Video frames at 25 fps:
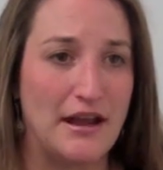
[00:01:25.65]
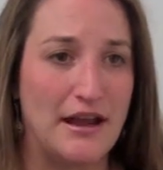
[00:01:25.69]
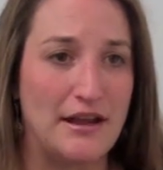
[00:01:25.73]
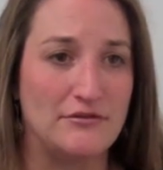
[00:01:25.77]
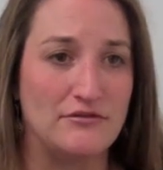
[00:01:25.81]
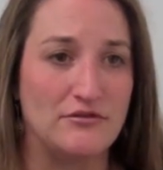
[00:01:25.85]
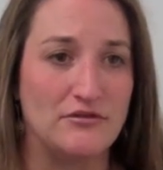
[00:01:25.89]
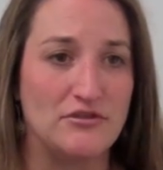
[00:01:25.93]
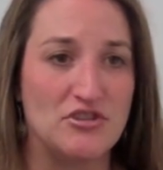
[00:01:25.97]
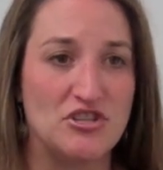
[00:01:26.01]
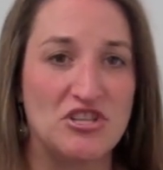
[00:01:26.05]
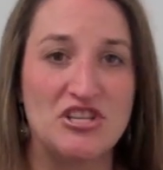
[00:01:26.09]

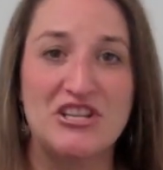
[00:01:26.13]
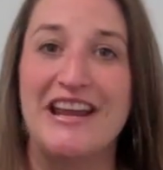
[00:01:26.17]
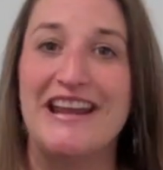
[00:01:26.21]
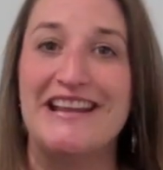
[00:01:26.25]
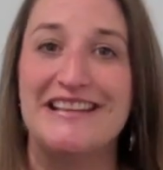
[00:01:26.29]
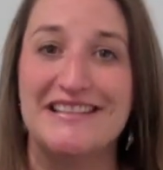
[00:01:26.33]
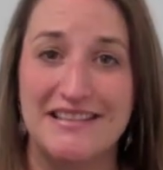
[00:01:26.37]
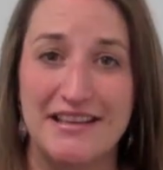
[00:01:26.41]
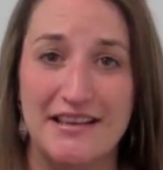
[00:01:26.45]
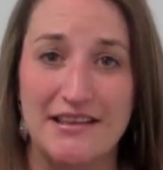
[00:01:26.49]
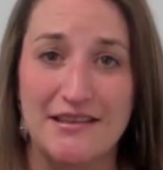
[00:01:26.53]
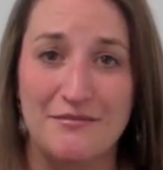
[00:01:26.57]
and
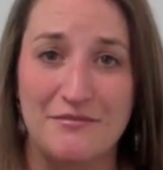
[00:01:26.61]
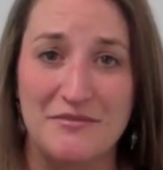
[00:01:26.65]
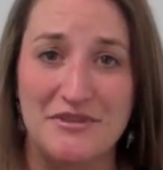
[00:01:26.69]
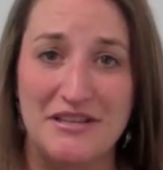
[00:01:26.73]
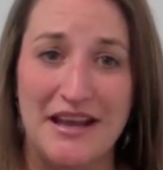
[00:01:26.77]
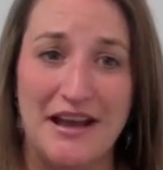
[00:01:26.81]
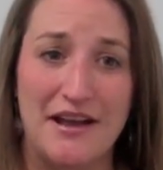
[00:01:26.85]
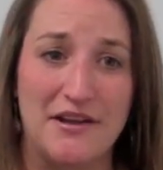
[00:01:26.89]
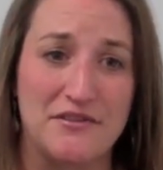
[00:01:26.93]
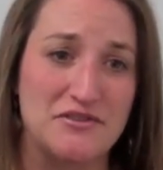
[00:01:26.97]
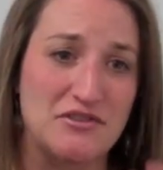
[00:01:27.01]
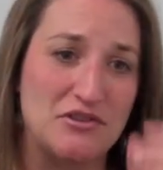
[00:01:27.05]
chasing them
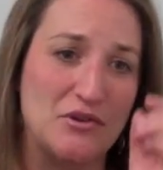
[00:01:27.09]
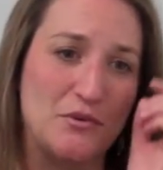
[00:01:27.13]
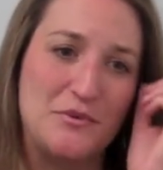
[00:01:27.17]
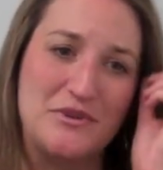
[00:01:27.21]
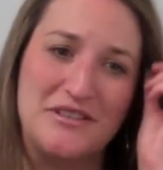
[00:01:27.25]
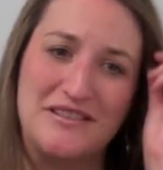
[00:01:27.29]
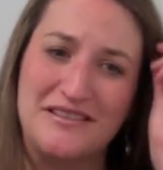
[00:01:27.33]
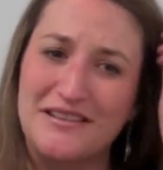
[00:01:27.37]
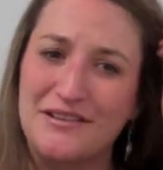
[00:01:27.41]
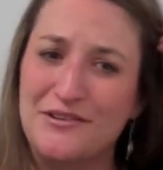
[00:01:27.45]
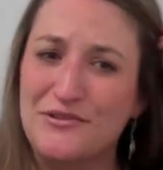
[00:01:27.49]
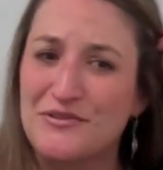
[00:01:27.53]
down. So the
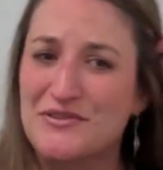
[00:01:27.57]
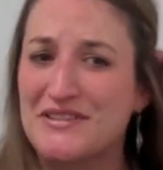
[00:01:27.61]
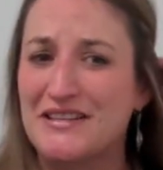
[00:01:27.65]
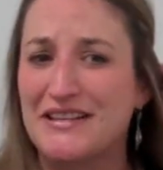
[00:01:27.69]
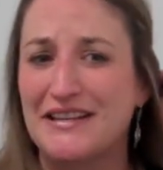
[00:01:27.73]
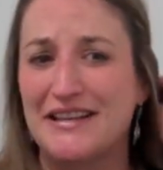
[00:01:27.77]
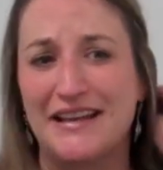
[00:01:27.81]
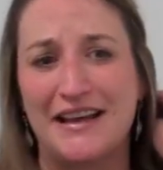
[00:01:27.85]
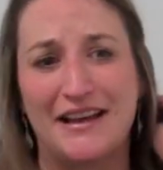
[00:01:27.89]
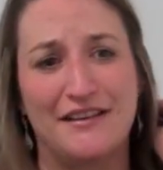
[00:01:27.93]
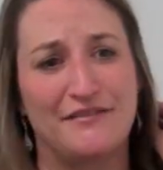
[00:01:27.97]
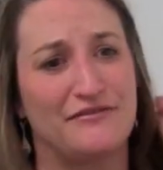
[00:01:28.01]

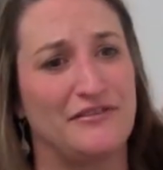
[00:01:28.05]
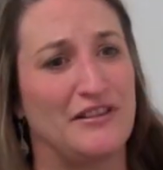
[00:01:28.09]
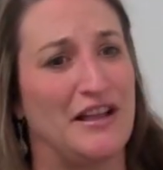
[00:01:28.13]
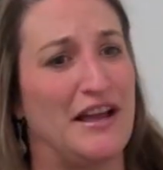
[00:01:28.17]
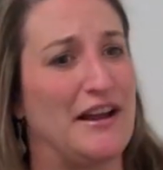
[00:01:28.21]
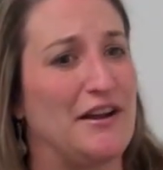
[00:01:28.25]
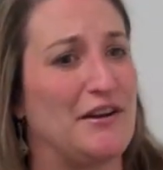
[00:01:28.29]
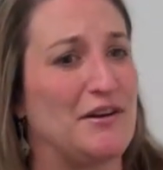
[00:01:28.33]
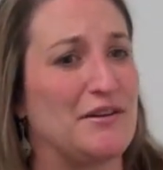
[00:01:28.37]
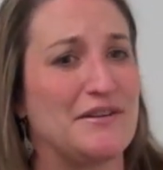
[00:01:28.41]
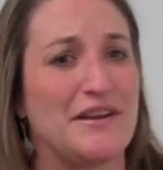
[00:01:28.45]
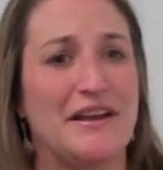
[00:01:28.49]
Sittercity I
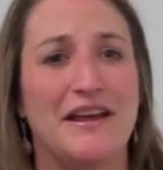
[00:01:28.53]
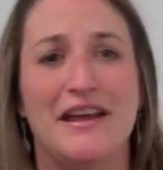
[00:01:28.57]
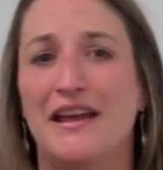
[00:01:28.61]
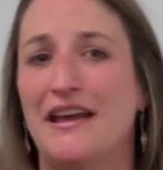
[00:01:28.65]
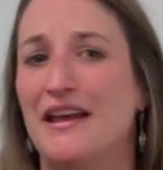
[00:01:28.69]
fired